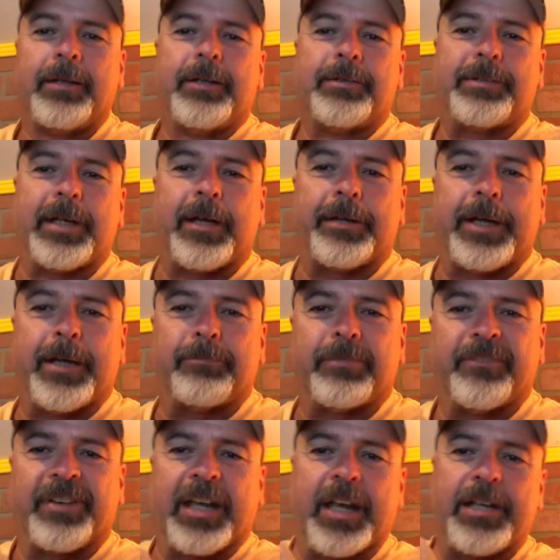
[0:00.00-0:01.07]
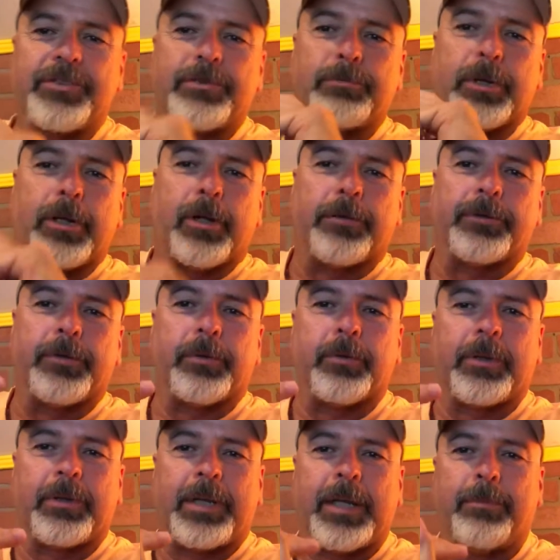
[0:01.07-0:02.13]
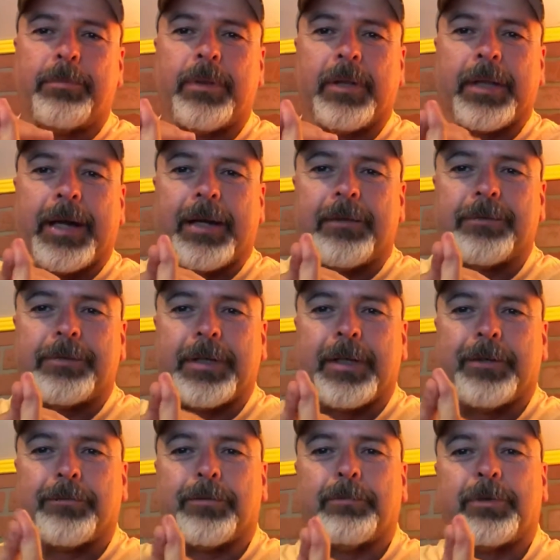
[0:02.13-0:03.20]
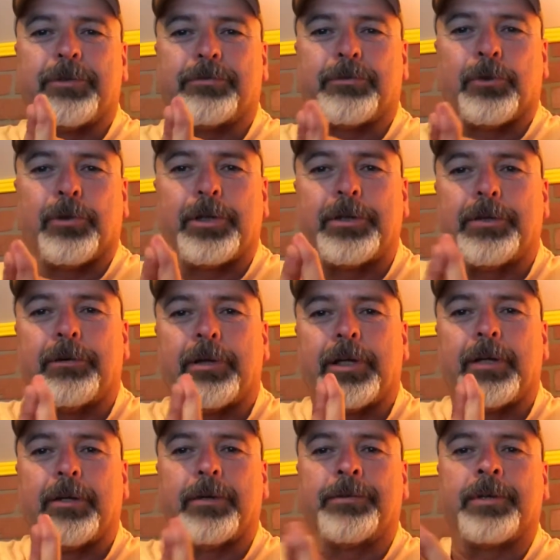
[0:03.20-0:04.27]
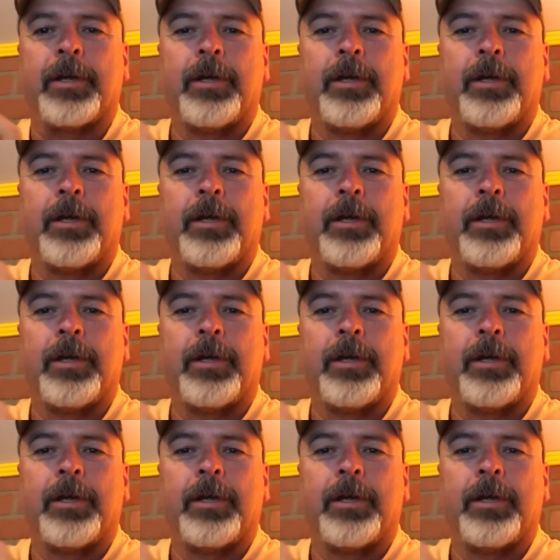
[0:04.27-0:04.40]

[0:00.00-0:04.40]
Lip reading: sound amplification, but also keep the loud sounds from destroying your ears.